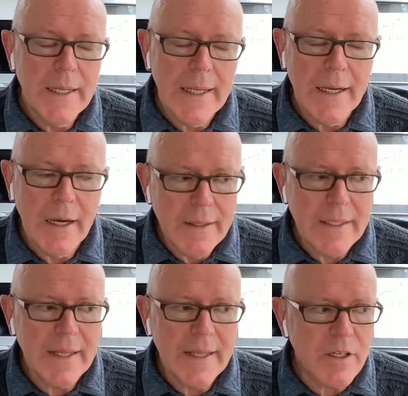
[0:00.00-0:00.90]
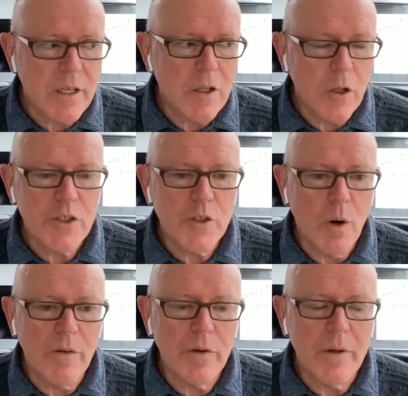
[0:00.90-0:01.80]
uh, I think that's got a lot to
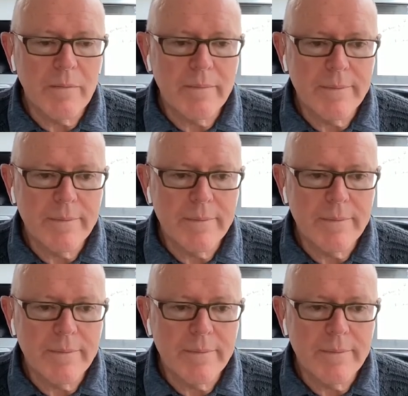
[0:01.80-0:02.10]
offer.